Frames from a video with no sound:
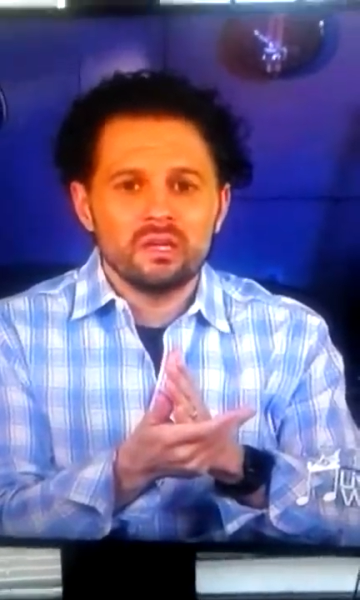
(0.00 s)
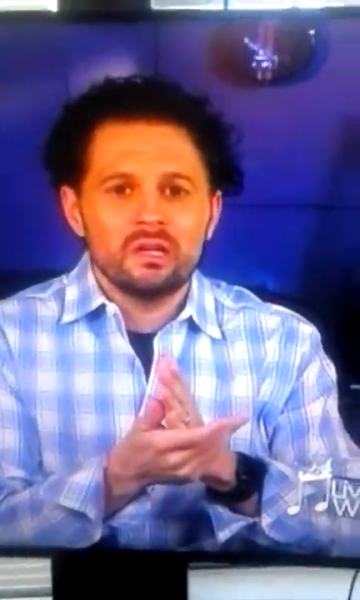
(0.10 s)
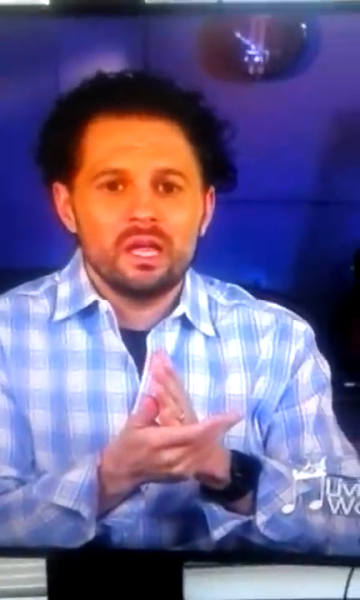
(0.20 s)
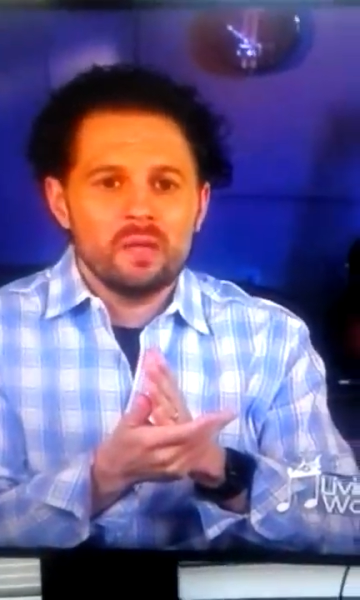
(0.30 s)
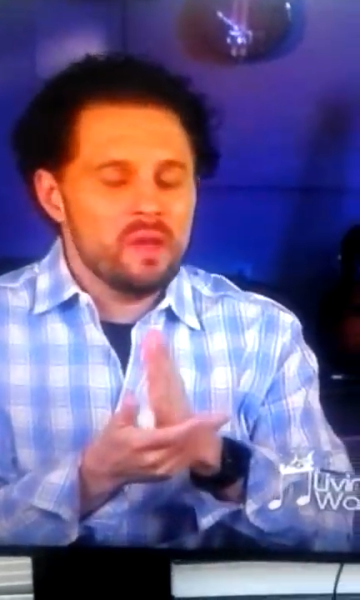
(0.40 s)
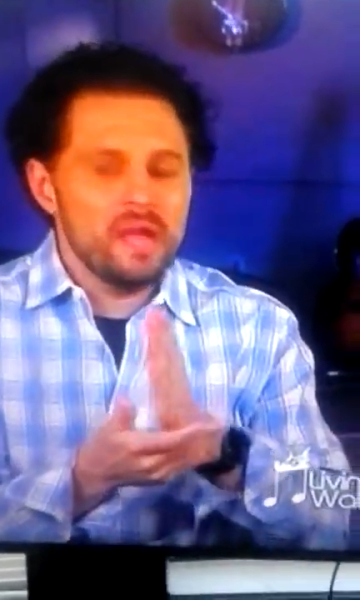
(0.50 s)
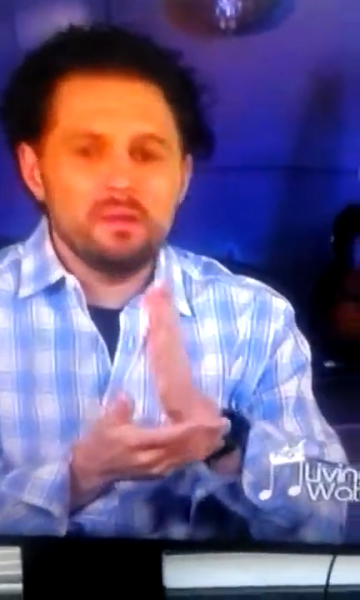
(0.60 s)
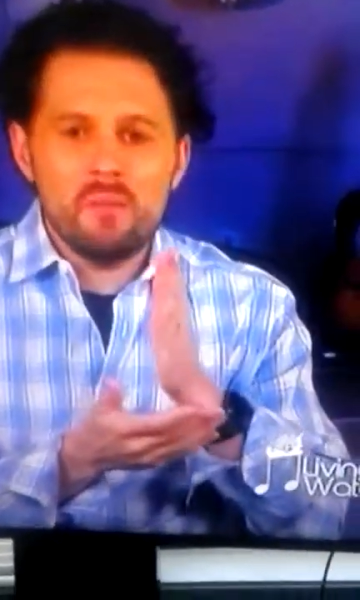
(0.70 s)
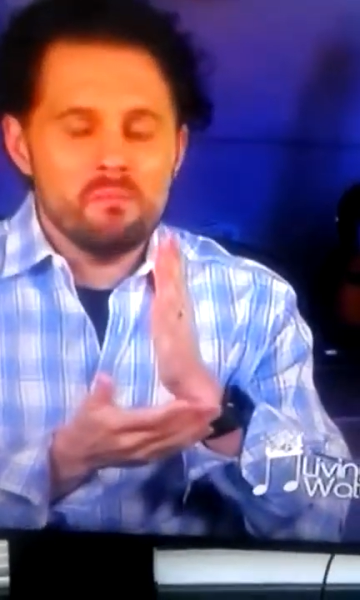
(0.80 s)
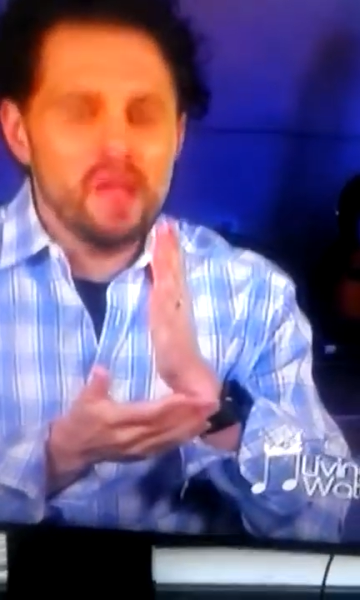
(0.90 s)
It may
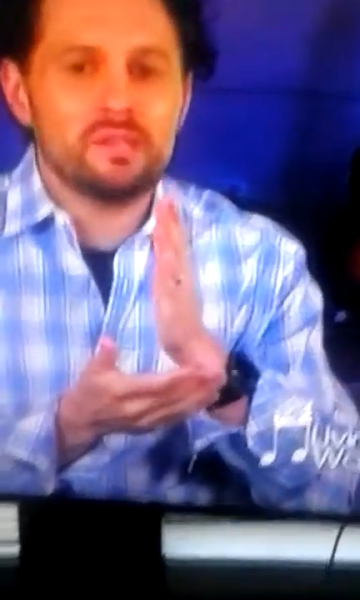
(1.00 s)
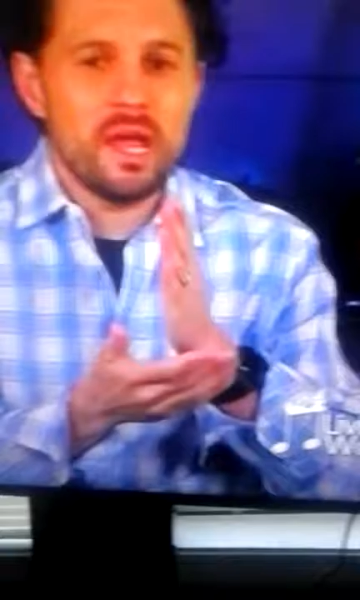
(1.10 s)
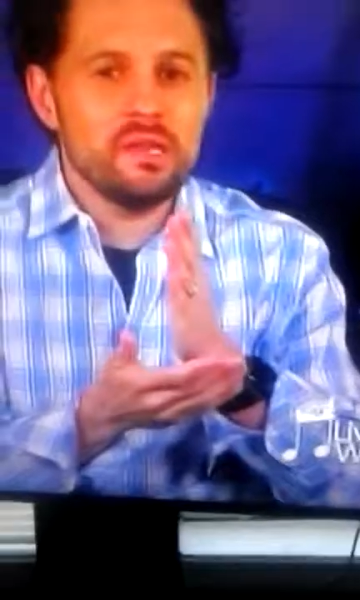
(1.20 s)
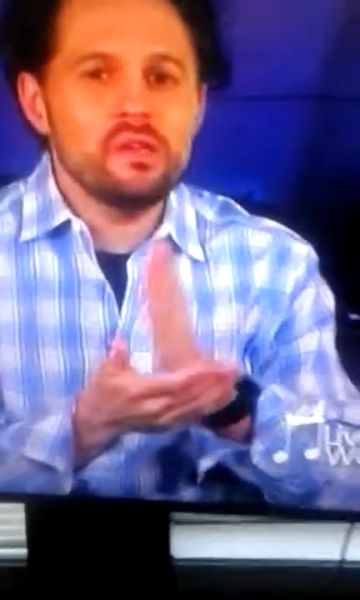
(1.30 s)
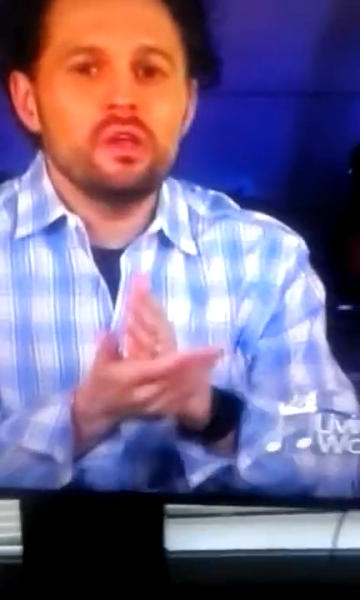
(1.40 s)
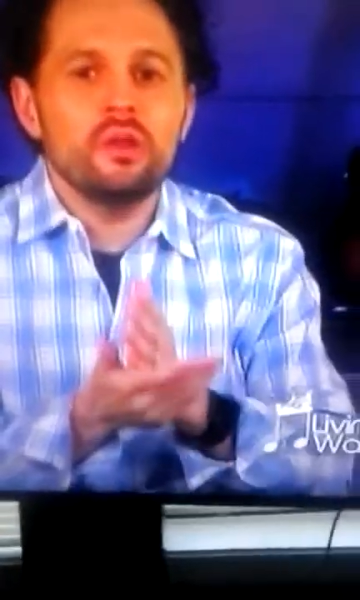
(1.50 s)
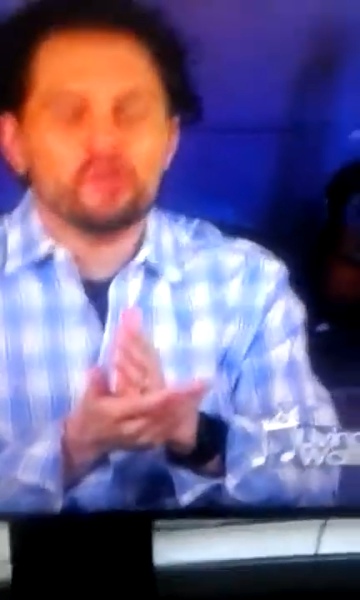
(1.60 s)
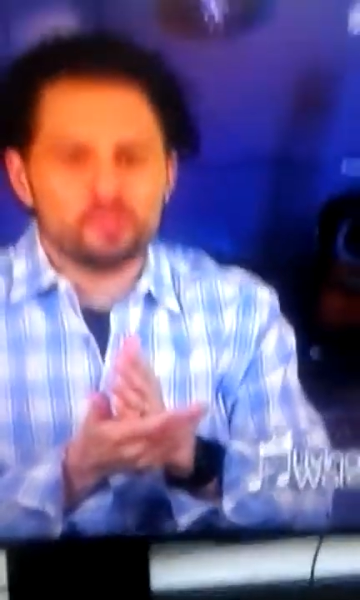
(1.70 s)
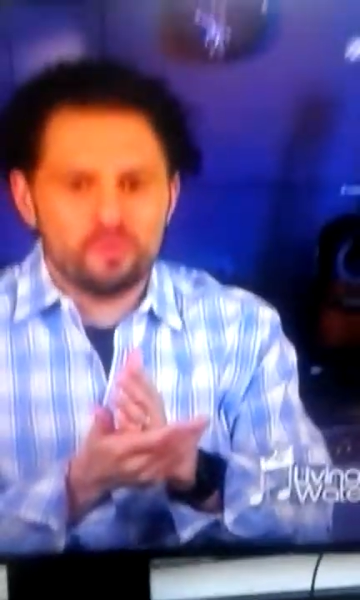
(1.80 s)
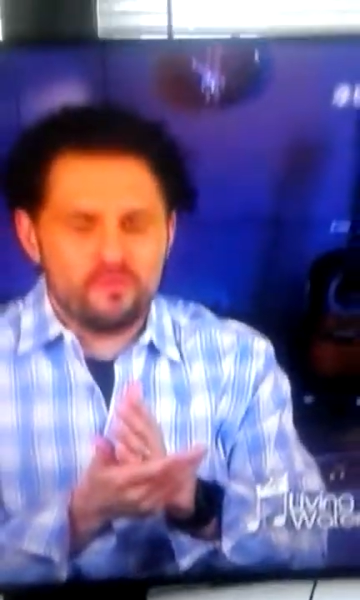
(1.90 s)
it may take years
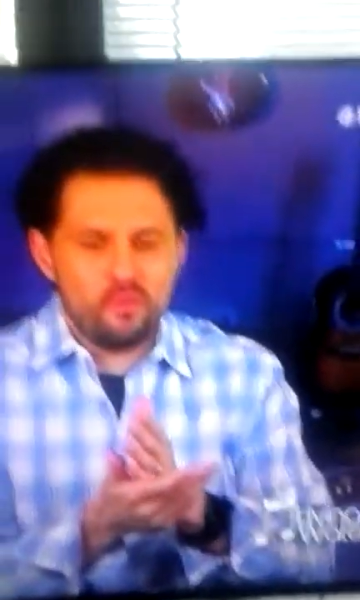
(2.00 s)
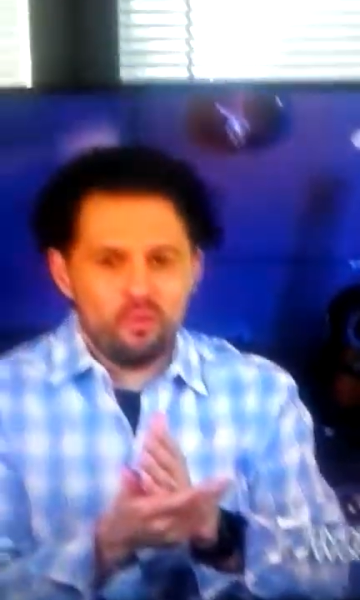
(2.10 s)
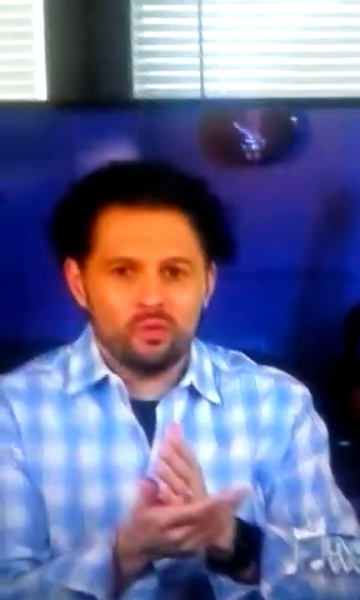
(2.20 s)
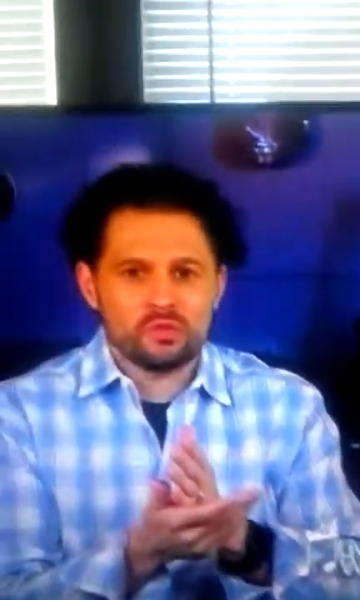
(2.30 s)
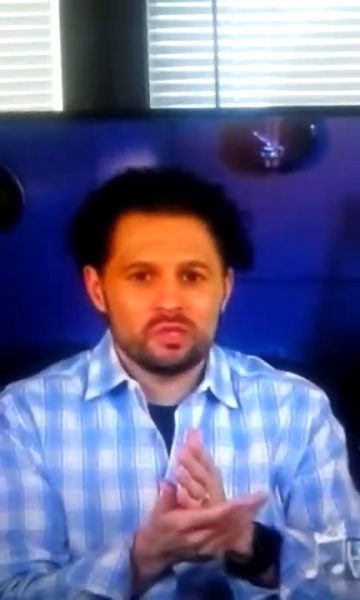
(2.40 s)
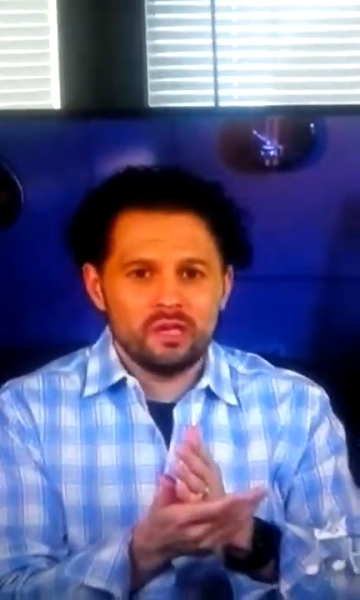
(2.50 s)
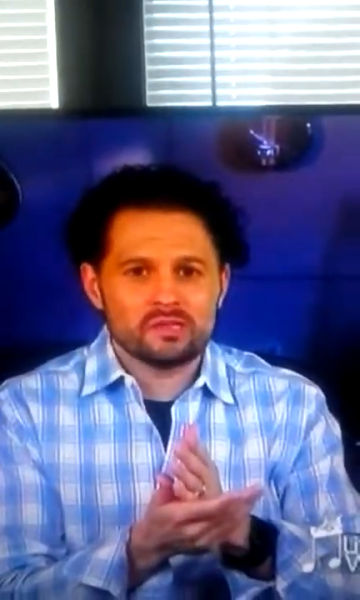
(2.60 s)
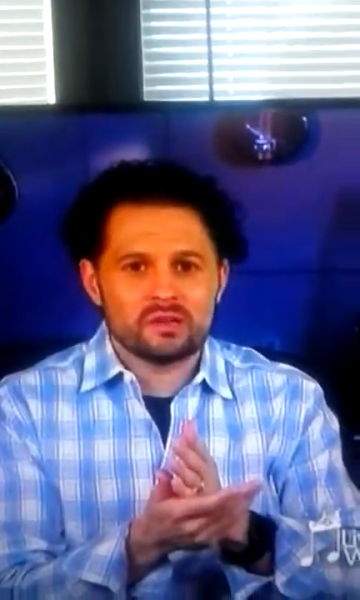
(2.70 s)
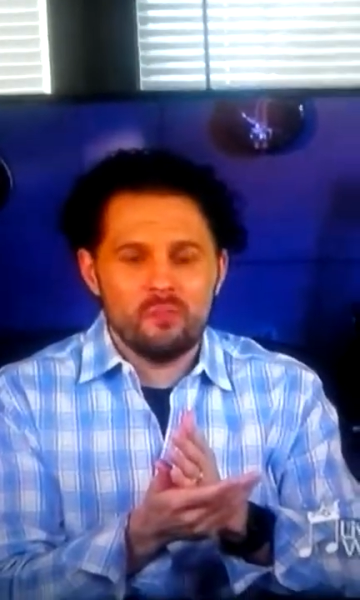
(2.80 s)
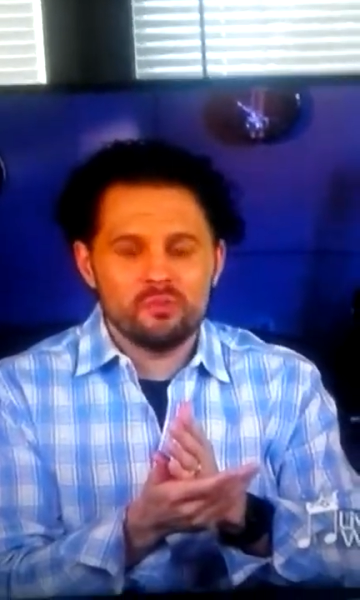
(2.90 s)
before those things
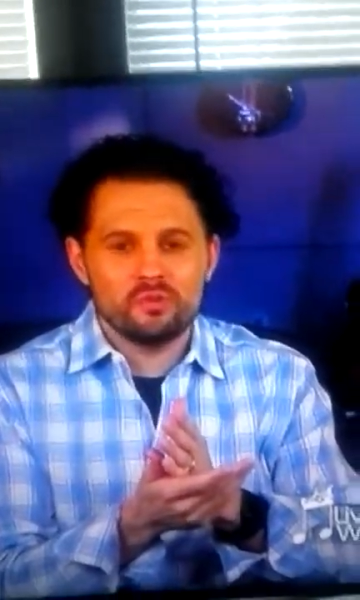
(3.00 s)
come to